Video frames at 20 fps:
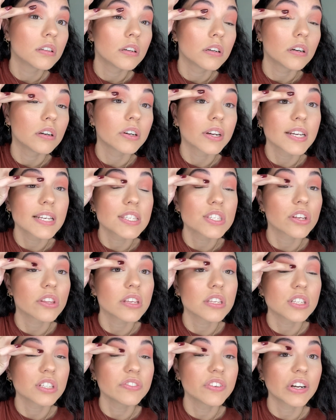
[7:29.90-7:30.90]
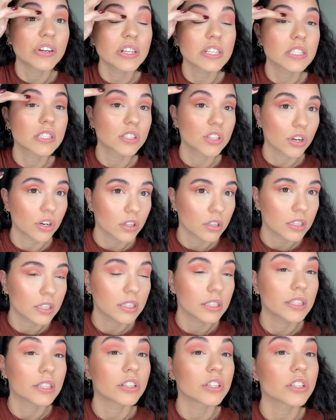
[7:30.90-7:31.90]
Okay, so these are very subtle
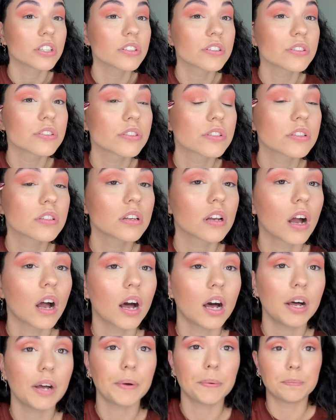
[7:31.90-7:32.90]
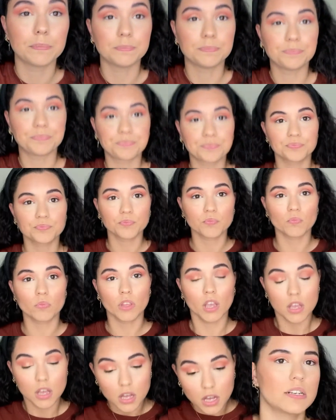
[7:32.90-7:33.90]
glitters. I
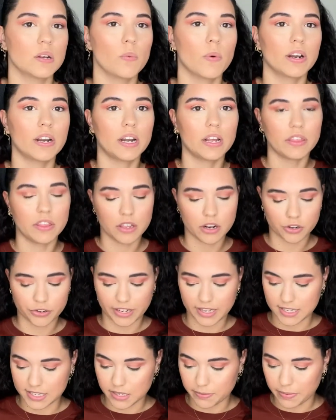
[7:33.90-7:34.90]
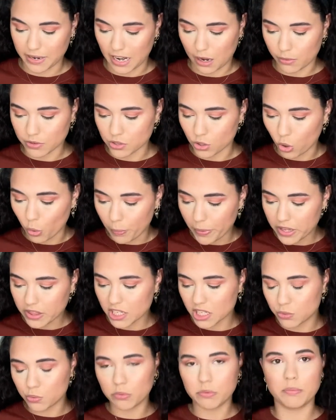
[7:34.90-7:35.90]
didn't want anything crazy, but I was hoping
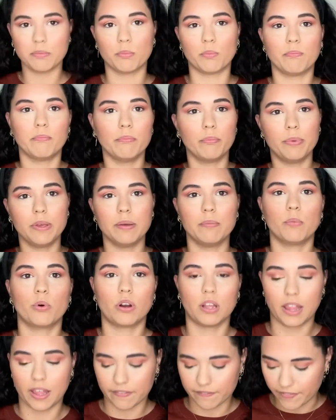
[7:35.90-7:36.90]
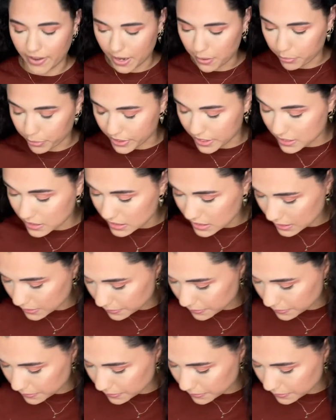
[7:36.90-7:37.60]
this would be more like vibrant.